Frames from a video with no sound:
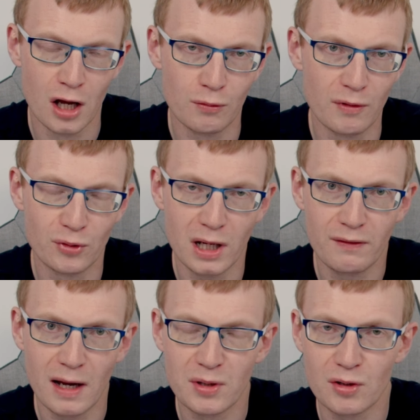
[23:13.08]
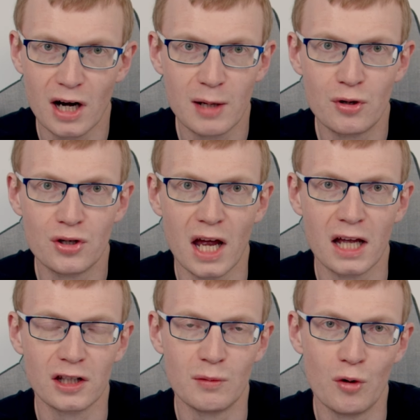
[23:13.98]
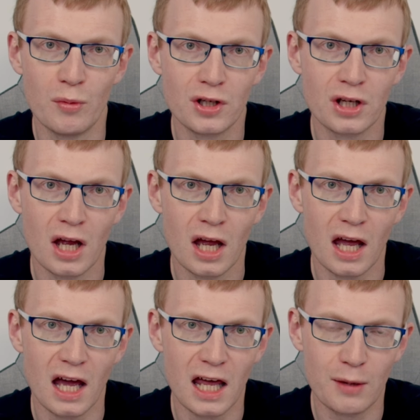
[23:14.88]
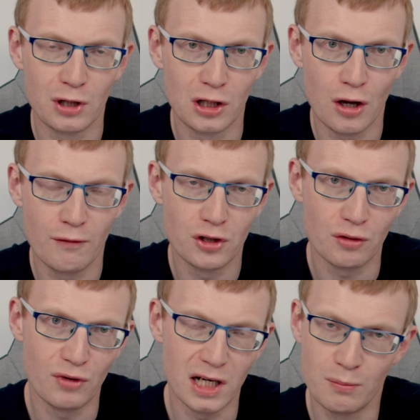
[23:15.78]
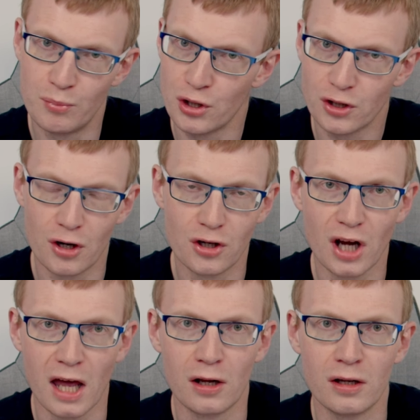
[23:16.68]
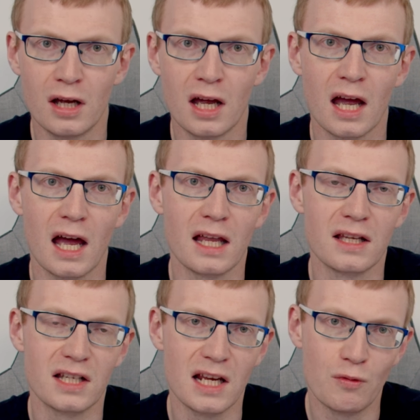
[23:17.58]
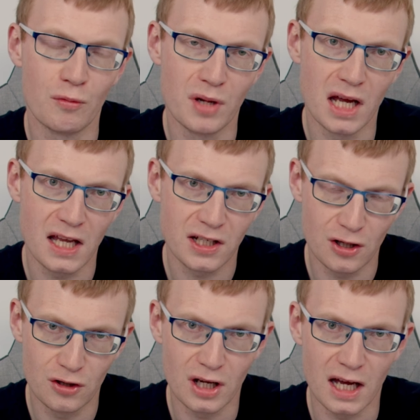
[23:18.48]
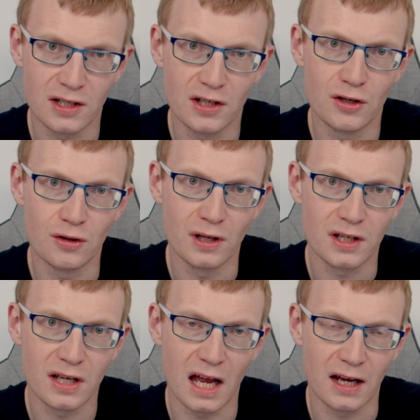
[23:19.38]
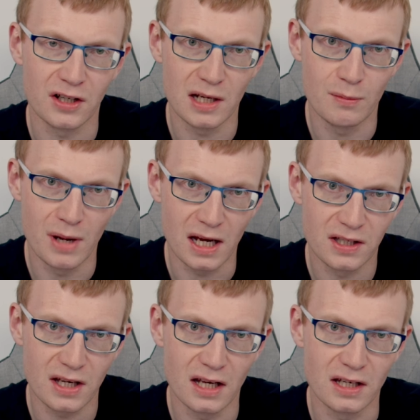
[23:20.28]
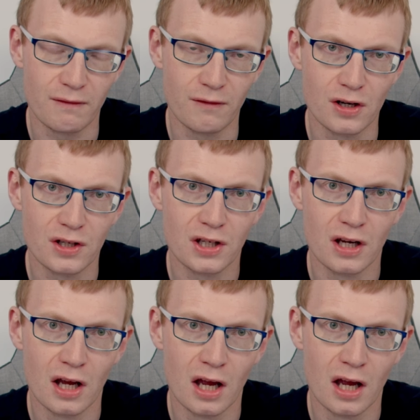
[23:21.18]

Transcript: We have 25 subscribers at the moment and I would love to really boost her channel and see what me asking you guys to do this actually makes a difference.